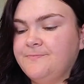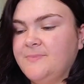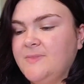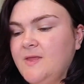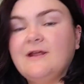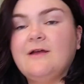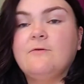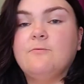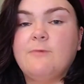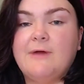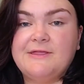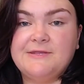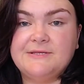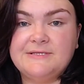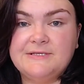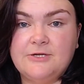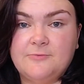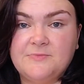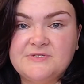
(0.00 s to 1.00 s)
When I read
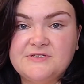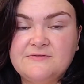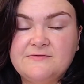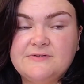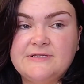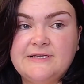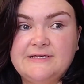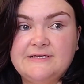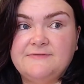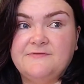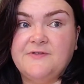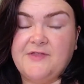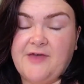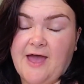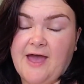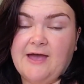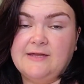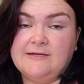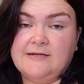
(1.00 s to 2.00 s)
the synopsis for
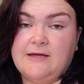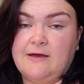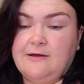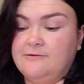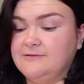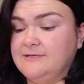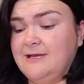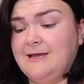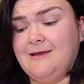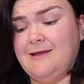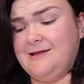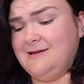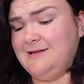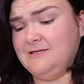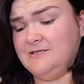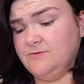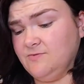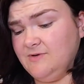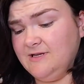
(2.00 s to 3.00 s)
that, I was like, I
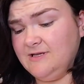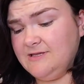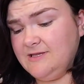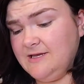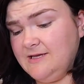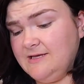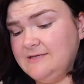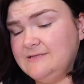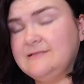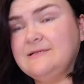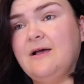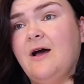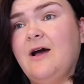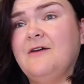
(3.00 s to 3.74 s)
need to read this.